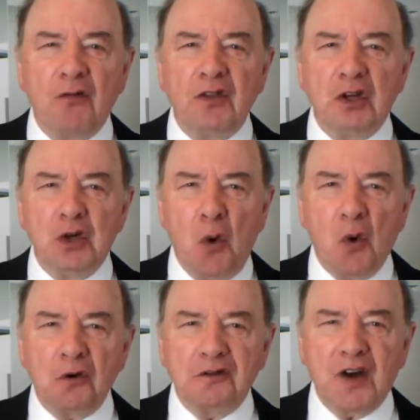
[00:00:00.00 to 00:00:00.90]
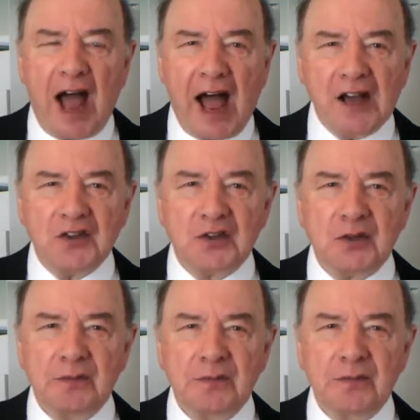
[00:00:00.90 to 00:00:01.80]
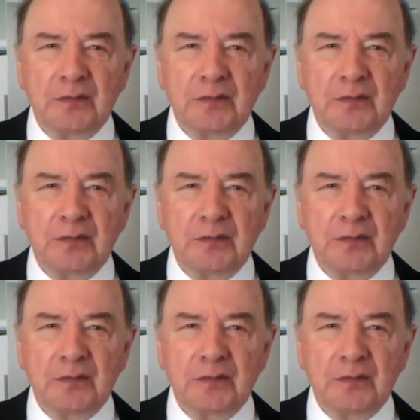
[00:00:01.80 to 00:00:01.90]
of the Lord for us.